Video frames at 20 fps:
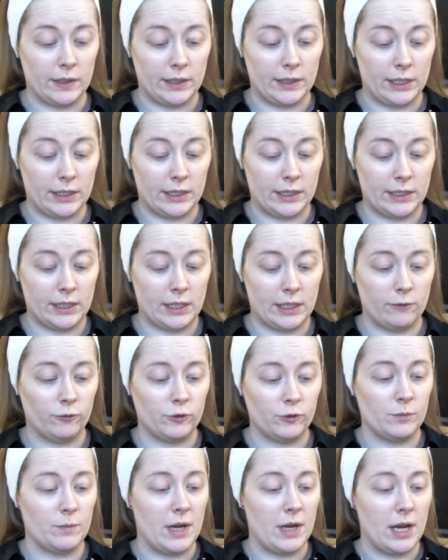This gives
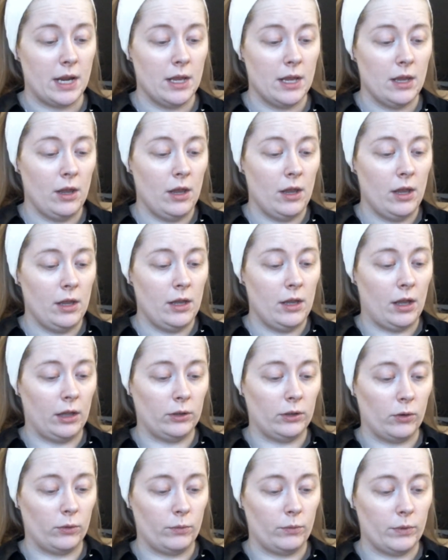me,
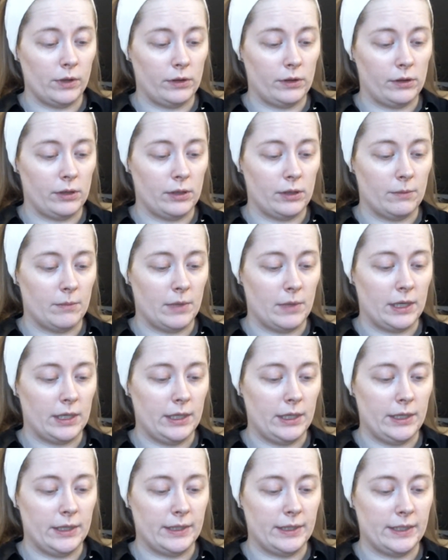along with
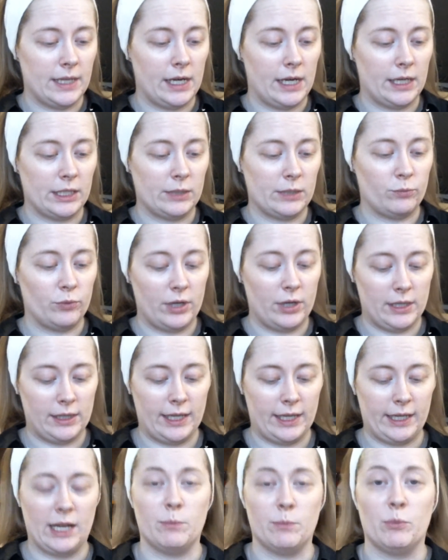my setting spray,
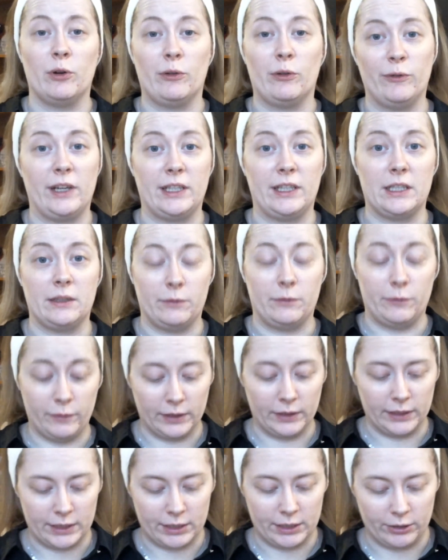like a perfecting
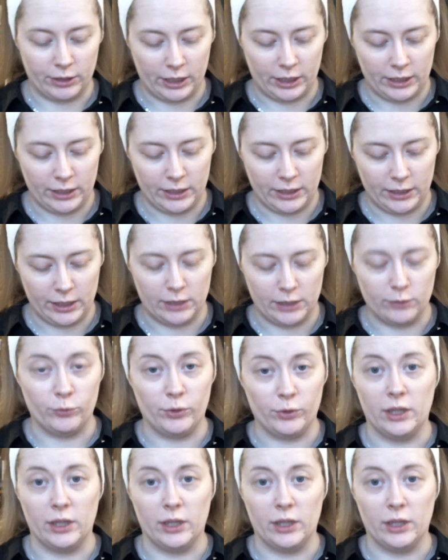filter in real